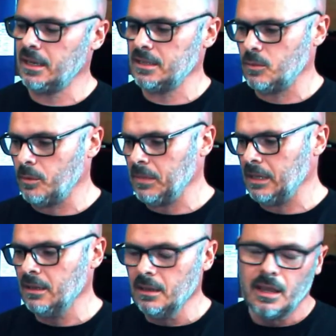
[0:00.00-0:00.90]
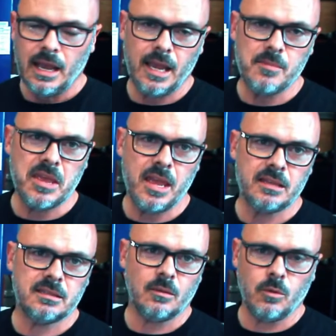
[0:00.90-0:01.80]
I want me
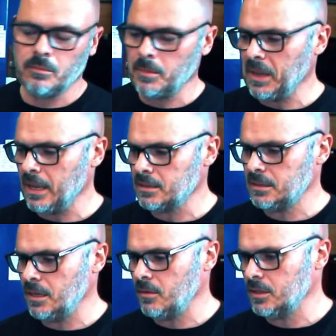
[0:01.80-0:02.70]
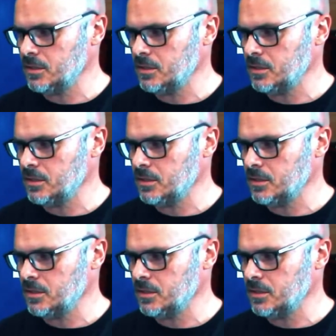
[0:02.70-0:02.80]
ABS, I want my power steering,